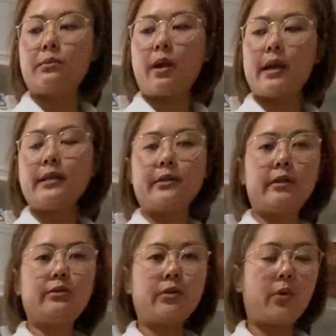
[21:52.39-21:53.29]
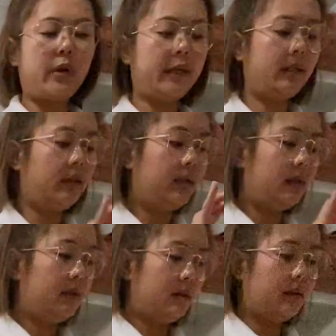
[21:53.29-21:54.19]
right deltoid,
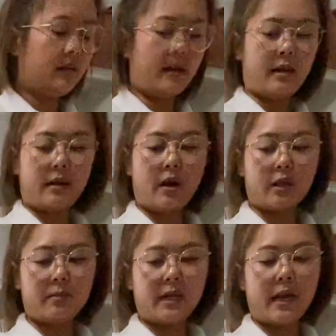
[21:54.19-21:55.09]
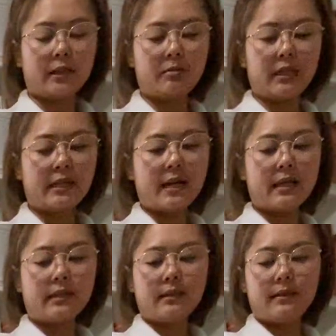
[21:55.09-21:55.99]
and then document has been
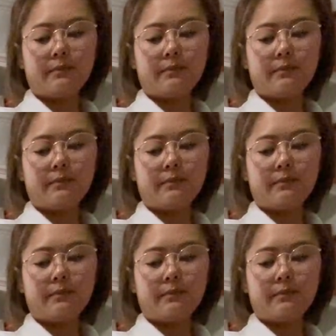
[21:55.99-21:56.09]
done.